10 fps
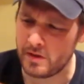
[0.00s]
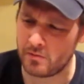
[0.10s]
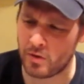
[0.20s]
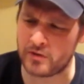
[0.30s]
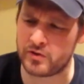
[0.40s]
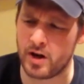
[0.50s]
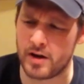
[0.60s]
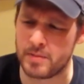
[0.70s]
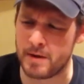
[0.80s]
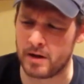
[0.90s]
Rest it on
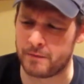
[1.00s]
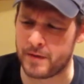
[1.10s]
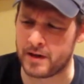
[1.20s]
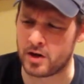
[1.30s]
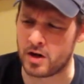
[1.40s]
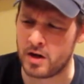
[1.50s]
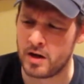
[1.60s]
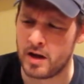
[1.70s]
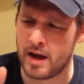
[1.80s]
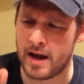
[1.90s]
your middle finger
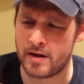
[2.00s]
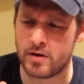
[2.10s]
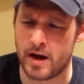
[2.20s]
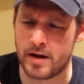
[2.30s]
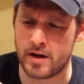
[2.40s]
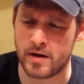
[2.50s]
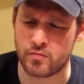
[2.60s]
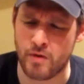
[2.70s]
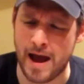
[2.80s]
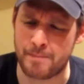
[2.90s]

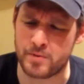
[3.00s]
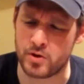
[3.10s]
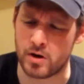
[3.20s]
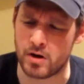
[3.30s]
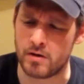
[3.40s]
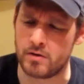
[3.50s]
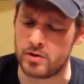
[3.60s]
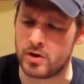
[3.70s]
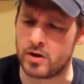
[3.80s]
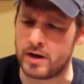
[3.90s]
and wrap
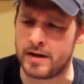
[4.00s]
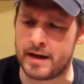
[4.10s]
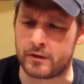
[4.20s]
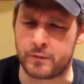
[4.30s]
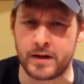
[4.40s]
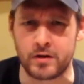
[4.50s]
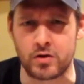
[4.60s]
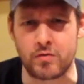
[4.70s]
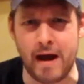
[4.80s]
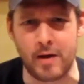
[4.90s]
your index finger
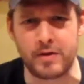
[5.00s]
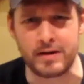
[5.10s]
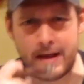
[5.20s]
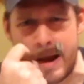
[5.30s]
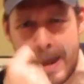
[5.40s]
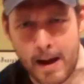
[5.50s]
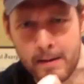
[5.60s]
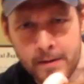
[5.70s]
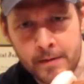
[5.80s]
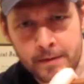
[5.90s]
around it. Yeah,
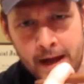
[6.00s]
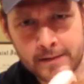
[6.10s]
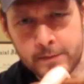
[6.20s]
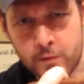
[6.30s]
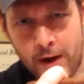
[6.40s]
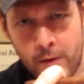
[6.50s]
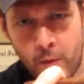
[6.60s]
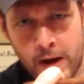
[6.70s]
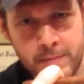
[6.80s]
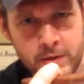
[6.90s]
that's the right
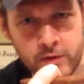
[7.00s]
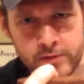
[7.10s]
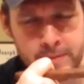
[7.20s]
way because it